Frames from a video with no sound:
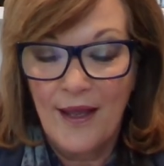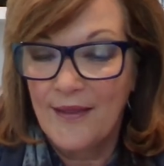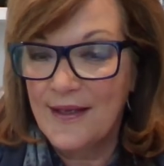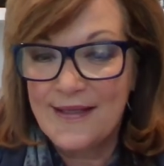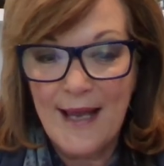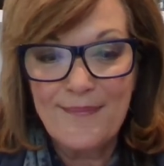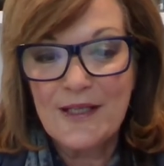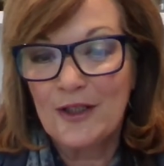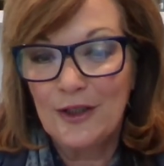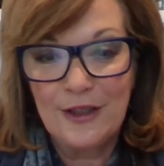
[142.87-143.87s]
There's
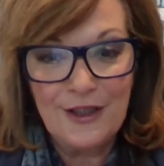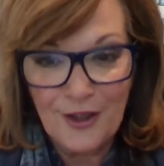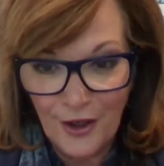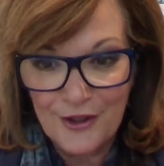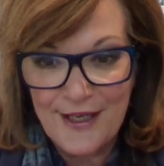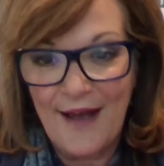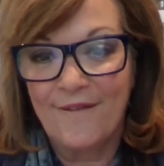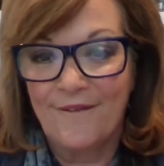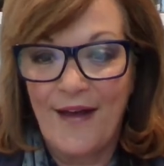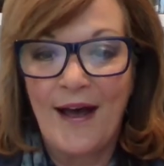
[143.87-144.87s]
absolutely no
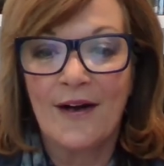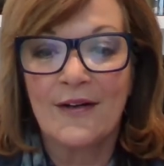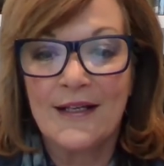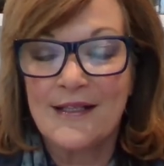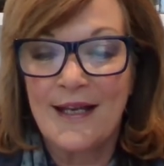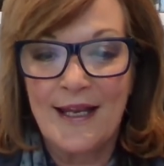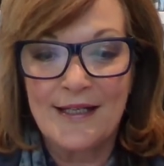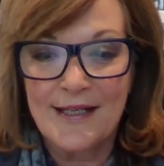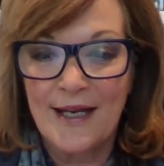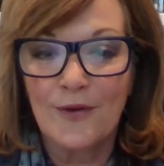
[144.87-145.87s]
doubt Val is an
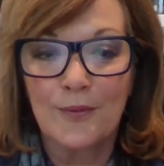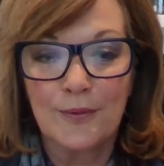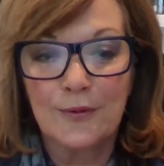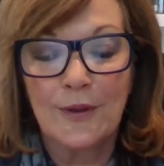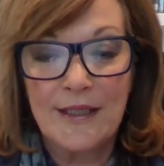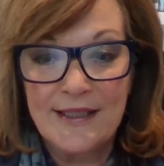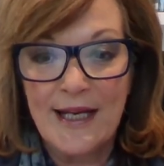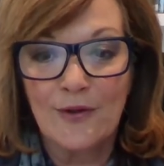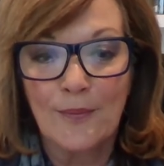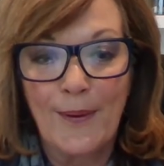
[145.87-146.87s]

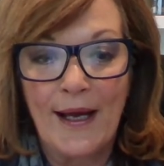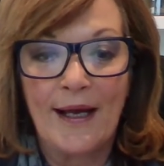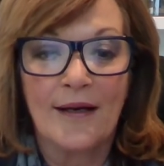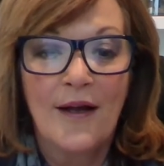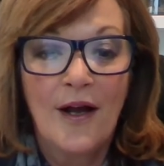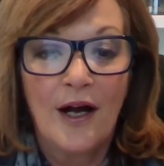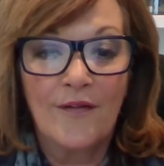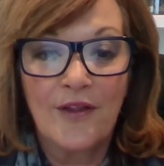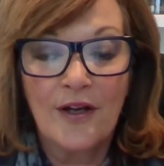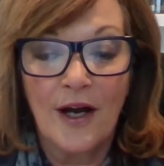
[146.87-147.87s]
integral part of
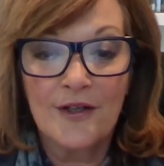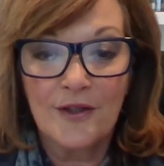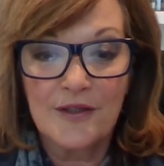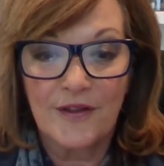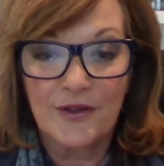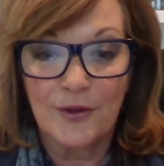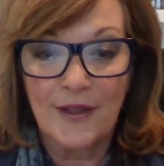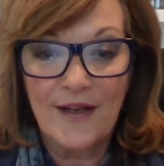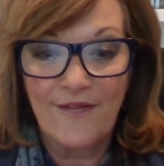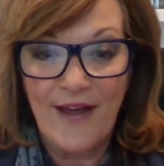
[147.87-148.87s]
the Guide Dogs
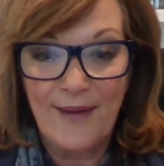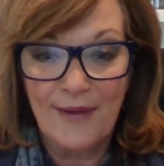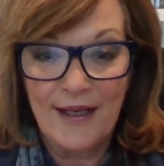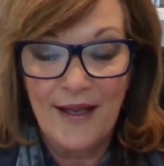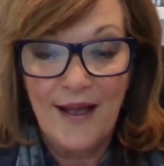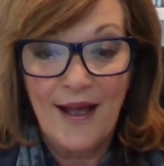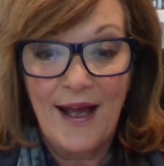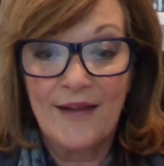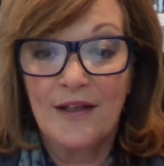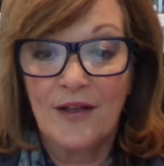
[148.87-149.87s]
Victoria family
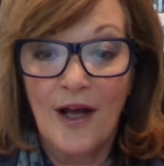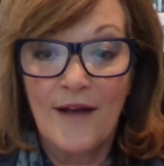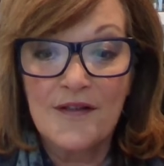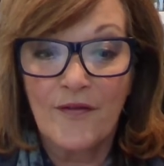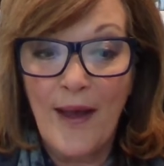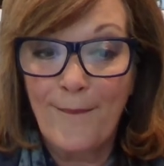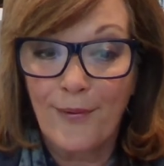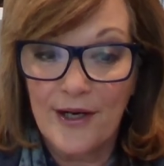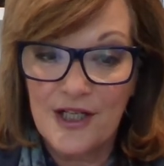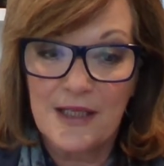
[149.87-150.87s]
and the lives of our
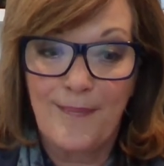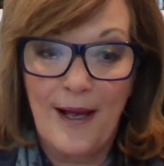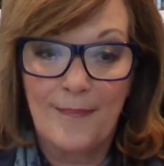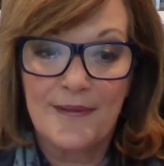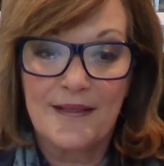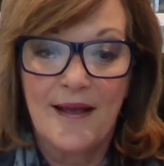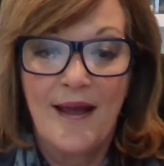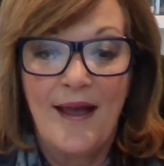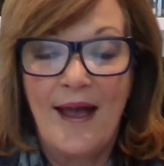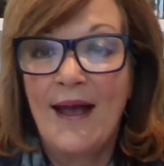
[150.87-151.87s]
precious pups
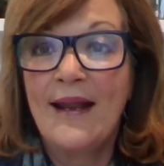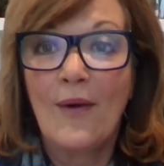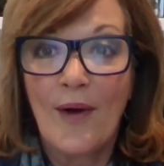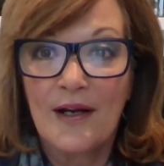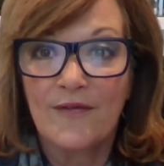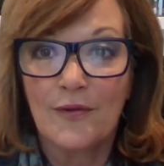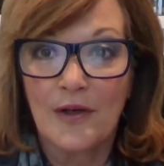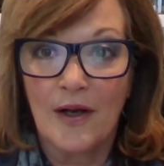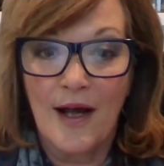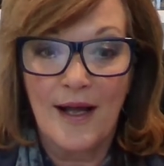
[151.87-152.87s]
and our wonderful
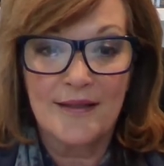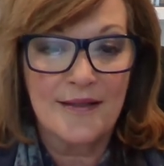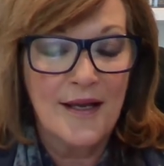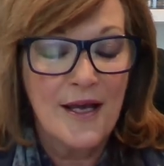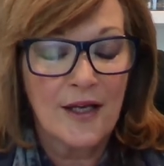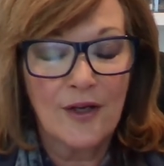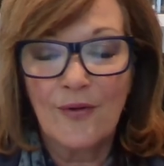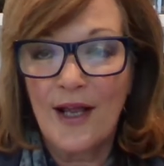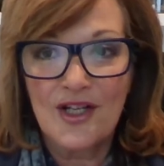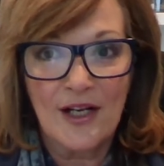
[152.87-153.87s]
clients.
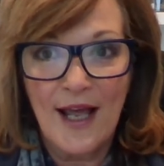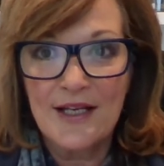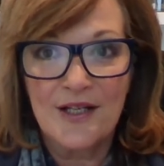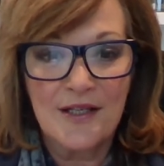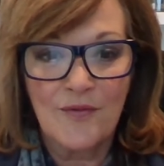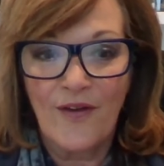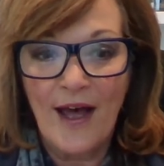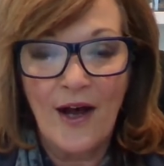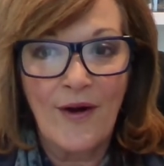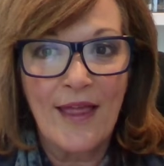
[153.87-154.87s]
Congratulations,
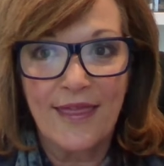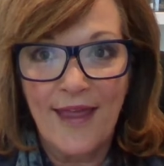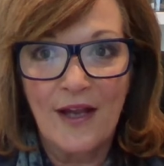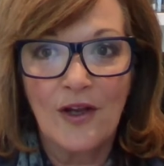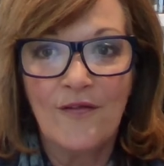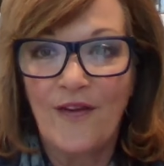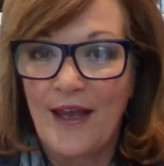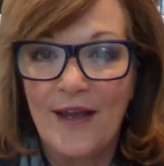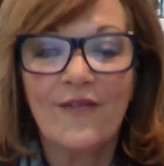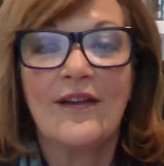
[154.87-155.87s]
Val, and thank you for
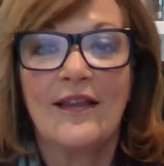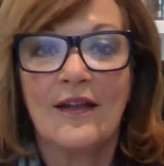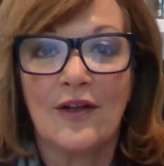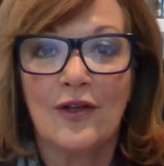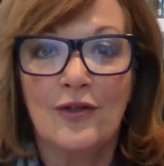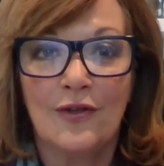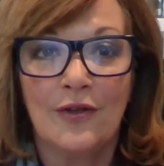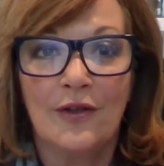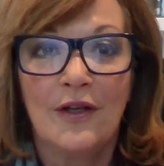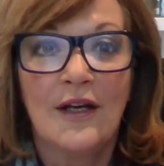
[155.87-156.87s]
everything that you
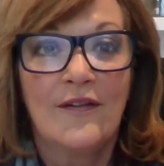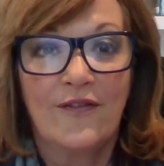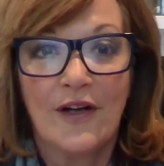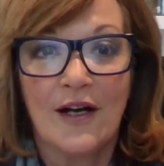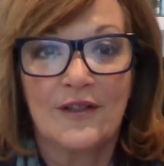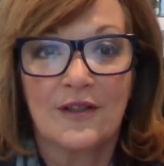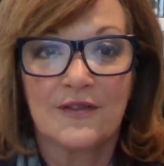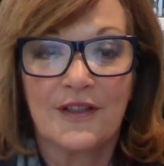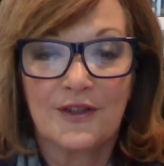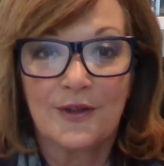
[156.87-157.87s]
do for Guide Dogs
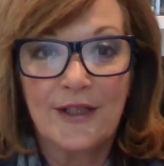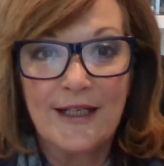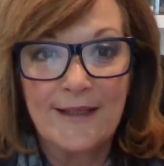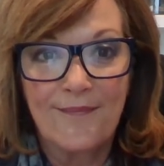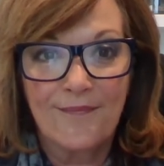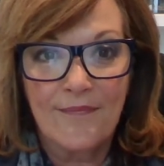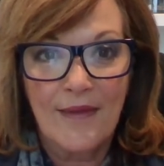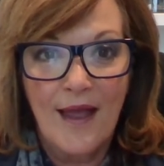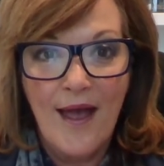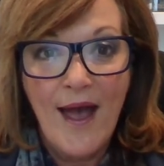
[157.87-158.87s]
Victoria.
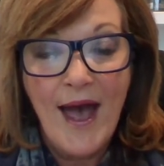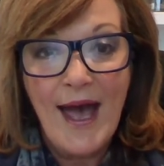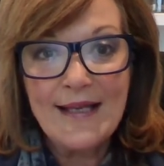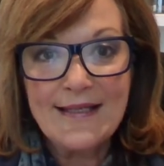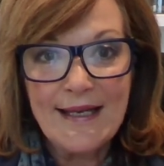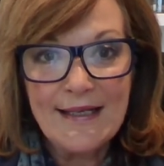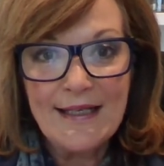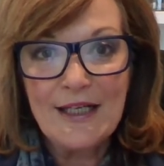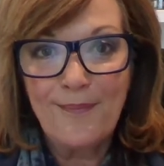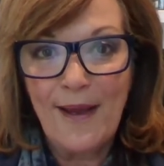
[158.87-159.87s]
Our second
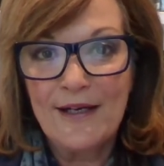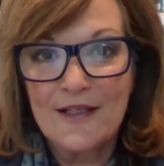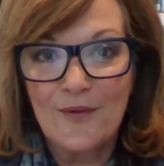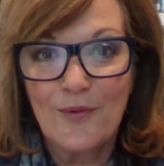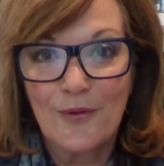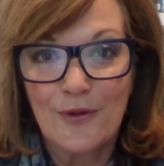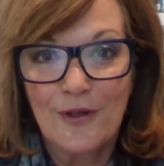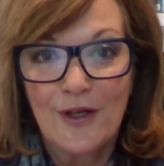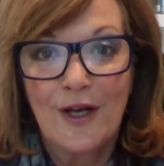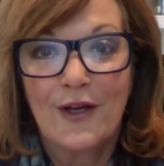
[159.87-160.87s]
Independence
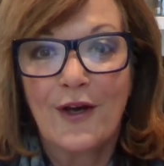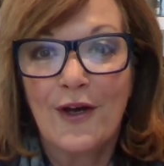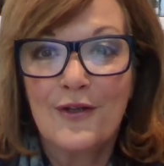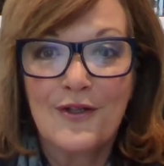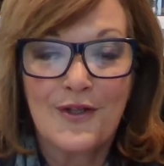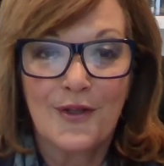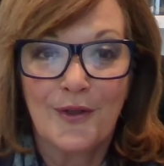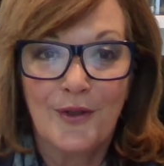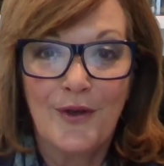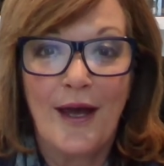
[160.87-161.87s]
Award goes
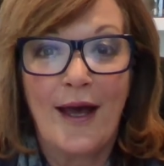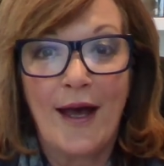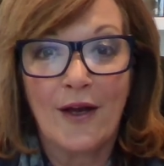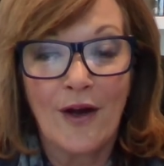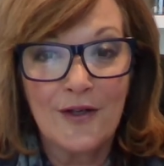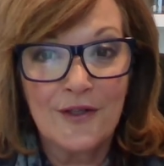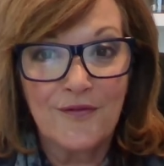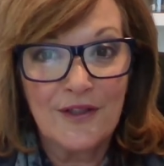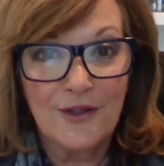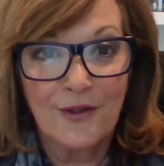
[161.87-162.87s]
to Guide Dogs
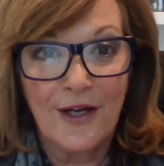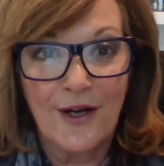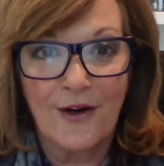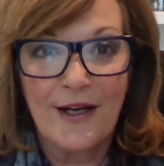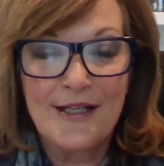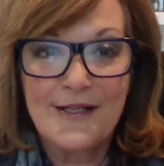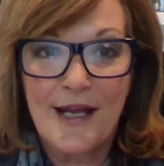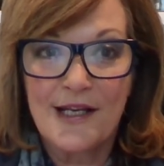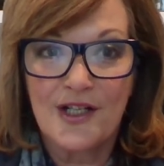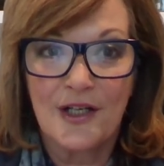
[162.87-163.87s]
Victoria
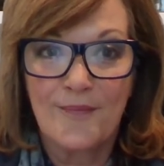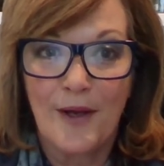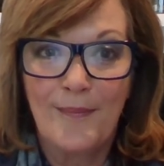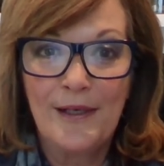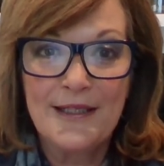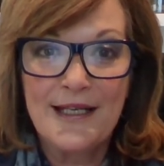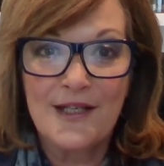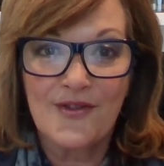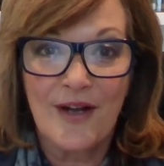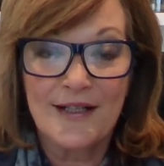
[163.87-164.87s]
orientation and mobility
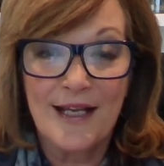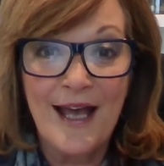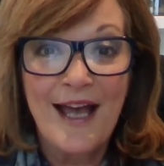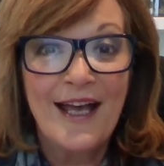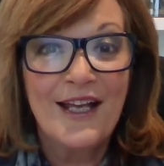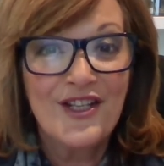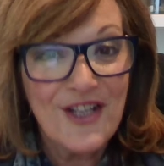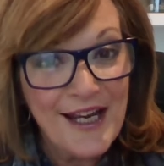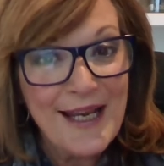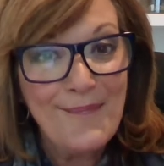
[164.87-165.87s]
instructor,
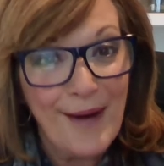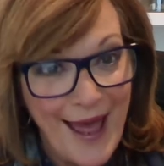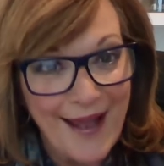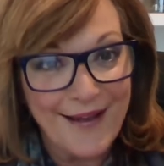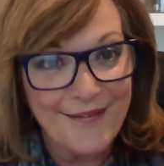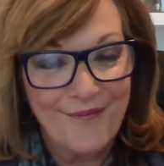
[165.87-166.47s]
Jenny Black.